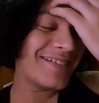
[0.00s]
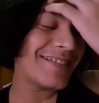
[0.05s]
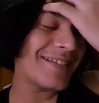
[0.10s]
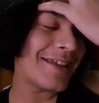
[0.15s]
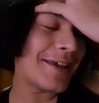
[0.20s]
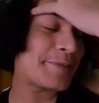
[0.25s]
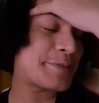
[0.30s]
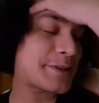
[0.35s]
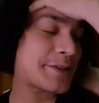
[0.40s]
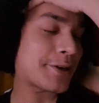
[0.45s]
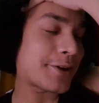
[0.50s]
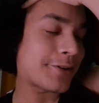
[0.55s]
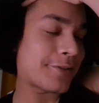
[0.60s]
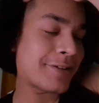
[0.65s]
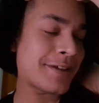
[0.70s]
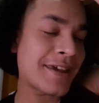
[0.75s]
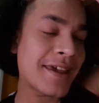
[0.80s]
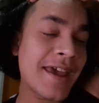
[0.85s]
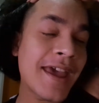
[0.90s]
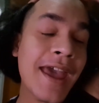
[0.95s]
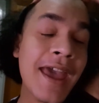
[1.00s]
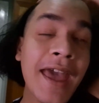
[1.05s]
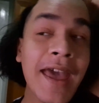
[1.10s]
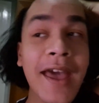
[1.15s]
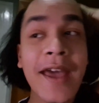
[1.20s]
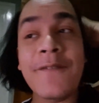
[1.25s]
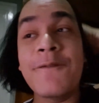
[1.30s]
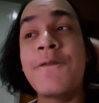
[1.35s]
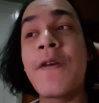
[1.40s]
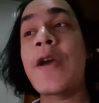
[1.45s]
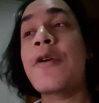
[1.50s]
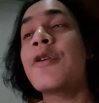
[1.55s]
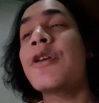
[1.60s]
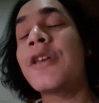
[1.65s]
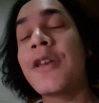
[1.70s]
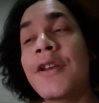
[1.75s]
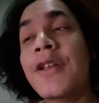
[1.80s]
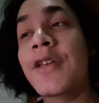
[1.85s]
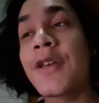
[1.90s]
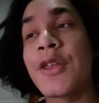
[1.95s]
I'm sorry. I'm very
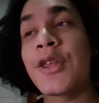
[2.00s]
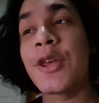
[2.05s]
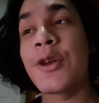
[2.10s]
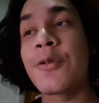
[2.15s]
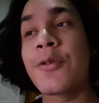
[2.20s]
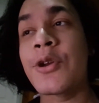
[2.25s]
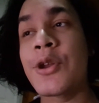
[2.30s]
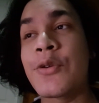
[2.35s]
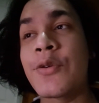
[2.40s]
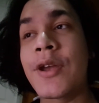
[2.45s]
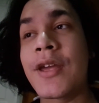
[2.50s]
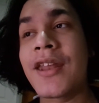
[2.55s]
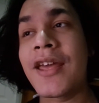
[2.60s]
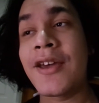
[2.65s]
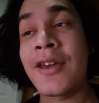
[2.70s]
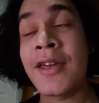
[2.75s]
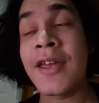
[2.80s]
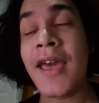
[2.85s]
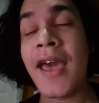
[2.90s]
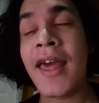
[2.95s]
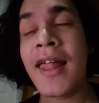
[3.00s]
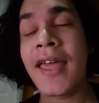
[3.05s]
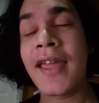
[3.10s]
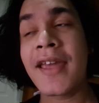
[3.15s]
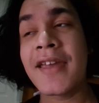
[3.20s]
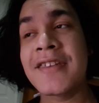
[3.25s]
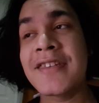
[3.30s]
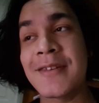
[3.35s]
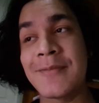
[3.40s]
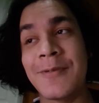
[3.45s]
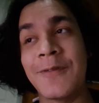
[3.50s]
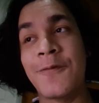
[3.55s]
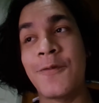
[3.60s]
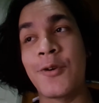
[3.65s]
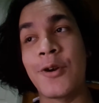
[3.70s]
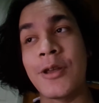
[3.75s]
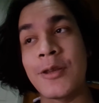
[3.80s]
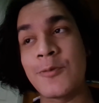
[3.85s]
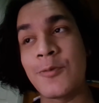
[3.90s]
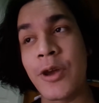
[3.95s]
incoherent right now. I, like I said
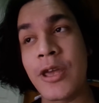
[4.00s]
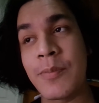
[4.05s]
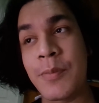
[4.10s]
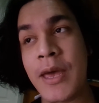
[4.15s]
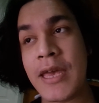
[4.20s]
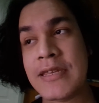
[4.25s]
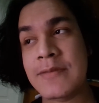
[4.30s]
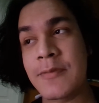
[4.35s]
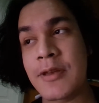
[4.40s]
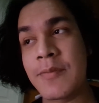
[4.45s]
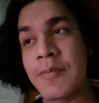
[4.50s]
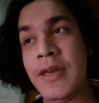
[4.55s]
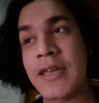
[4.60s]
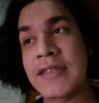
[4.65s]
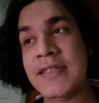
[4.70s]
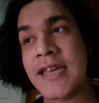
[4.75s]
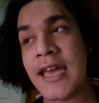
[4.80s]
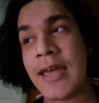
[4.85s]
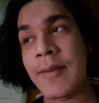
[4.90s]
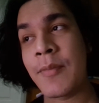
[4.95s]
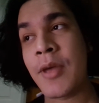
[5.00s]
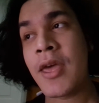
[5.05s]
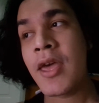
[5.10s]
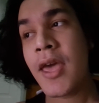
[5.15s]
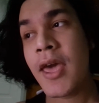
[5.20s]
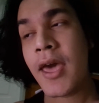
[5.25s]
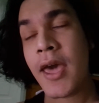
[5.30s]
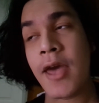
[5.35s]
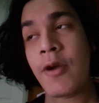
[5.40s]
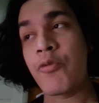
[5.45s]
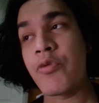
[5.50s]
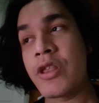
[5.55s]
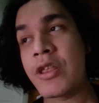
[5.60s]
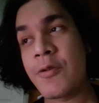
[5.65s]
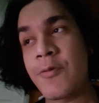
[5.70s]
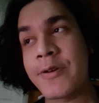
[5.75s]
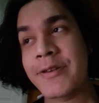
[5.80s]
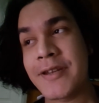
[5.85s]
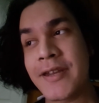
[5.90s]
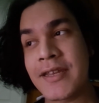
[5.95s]
before, it's way past my bedtime. I really
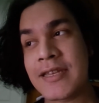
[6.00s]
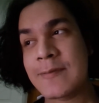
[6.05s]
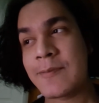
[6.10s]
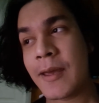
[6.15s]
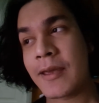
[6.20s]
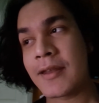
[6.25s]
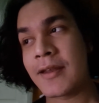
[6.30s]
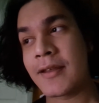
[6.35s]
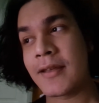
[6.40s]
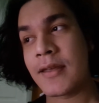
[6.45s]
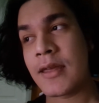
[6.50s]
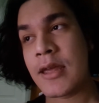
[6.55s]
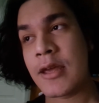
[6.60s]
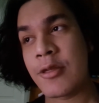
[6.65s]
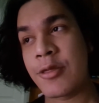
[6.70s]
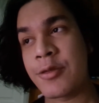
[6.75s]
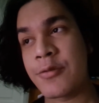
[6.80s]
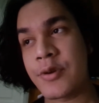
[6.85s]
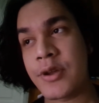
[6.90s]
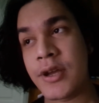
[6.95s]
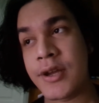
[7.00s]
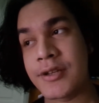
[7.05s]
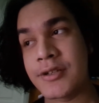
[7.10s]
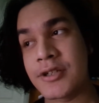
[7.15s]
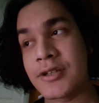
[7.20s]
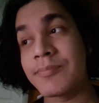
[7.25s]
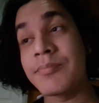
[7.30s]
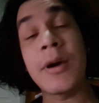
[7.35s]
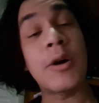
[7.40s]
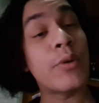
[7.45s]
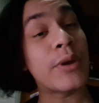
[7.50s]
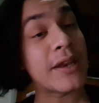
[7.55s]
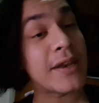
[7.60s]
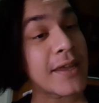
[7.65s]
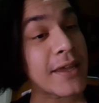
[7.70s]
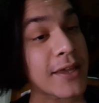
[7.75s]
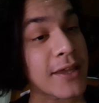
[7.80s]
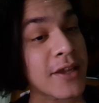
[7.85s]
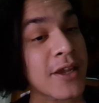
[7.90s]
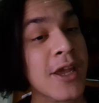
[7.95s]
wasn't expecting to hit 300, but we
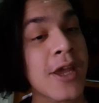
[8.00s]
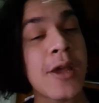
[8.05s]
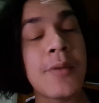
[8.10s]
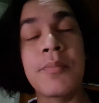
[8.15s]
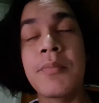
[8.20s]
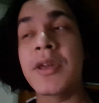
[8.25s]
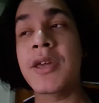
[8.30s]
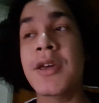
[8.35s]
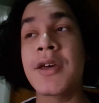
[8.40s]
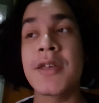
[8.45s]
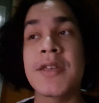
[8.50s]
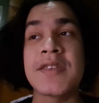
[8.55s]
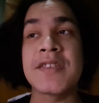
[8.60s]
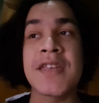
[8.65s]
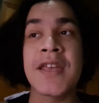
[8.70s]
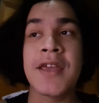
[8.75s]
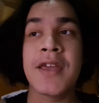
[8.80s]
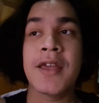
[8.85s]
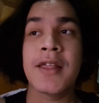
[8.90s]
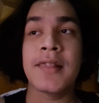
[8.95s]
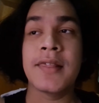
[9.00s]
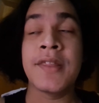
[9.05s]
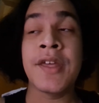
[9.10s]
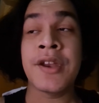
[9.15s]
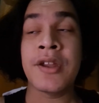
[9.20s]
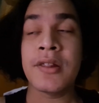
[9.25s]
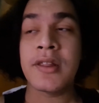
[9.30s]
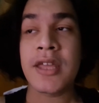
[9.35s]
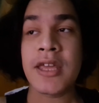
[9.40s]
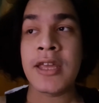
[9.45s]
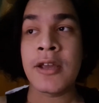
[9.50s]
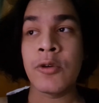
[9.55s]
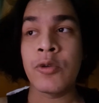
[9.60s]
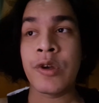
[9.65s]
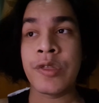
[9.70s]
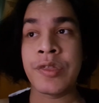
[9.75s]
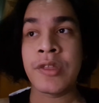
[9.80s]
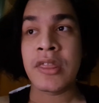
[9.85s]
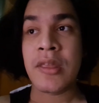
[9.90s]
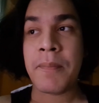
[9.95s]
did because literally
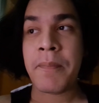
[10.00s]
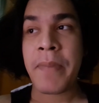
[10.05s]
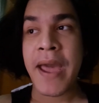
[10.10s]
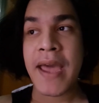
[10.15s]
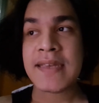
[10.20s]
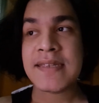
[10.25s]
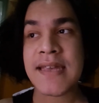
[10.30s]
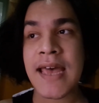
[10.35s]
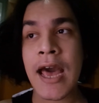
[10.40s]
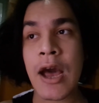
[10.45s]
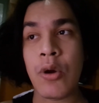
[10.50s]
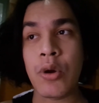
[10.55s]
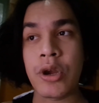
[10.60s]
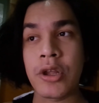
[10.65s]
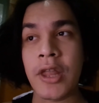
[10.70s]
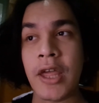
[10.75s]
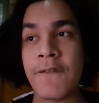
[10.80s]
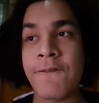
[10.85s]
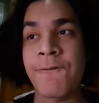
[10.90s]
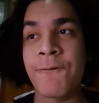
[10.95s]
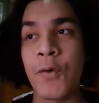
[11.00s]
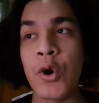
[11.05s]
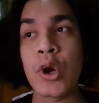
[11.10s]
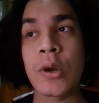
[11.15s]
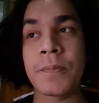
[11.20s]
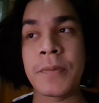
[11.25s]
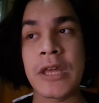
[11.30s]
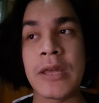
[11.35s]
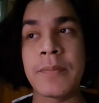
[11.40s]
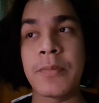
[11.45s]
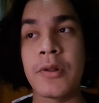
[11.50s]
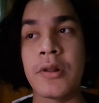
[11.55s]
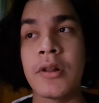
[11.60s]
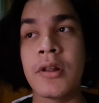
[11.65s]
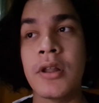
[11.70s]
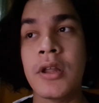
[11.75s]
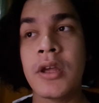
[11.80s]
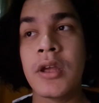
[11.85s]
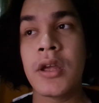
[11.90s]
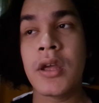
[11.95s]
within the past hour, like four
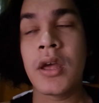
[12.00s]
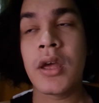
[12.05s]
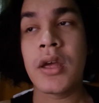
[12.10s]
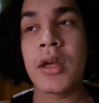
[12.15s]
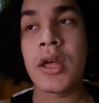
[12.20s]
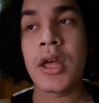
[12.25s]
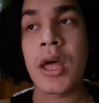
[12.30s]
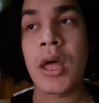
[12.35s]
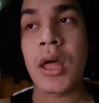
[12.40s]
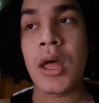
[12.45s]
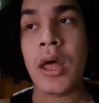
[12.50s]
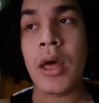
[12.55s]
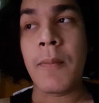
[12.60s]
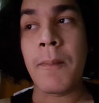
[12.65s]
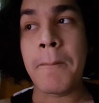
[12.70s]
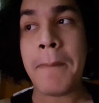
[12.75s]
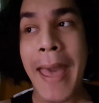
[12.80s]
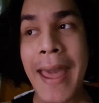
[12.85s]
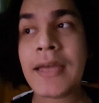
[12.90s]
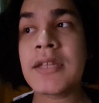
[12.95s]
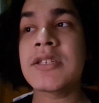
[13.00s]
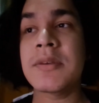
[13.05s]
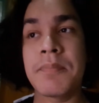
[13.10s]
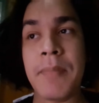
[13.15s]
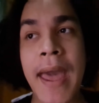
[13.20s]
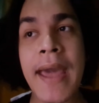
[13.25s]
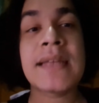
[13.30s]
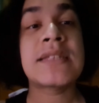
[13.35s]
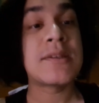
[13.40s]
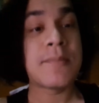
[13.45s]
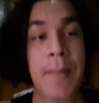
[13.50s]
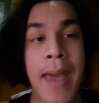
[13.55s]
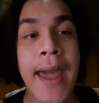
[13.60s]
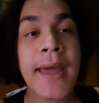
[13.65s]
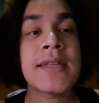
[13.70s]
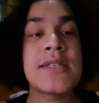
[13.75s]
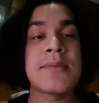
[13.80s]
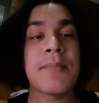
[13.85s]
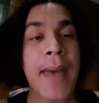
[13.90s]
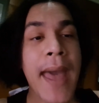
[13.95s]
people uh, back to back to
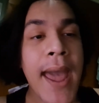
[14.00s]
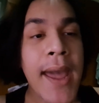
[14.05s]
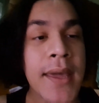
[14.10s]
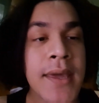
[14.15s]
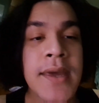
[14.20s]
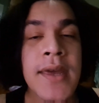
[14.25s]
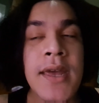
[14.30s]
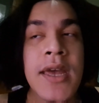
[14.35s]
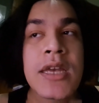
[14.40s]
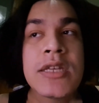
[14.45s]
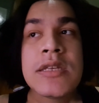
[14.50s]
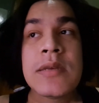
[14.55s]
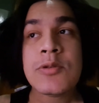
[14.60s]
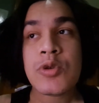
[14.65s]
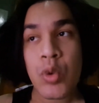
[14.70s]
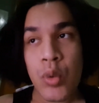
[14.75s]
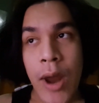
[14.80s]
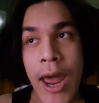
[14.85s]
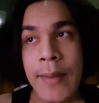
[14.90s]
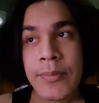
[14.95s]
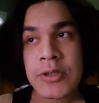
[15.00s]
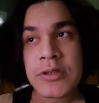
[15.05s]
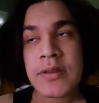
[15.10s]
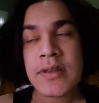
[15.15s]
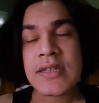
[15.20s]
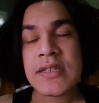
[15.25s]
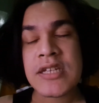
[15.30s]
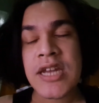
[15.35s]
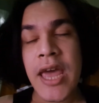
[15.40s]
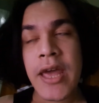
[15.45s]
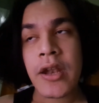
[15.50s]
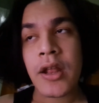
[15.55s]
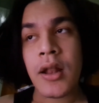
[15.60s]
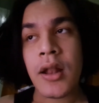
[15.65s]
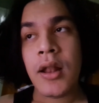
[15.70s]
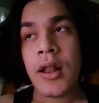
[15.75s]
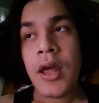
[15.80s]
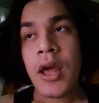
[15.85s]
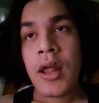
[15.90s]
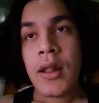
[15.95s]
back to back subscribe to the
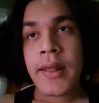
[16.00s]
channel.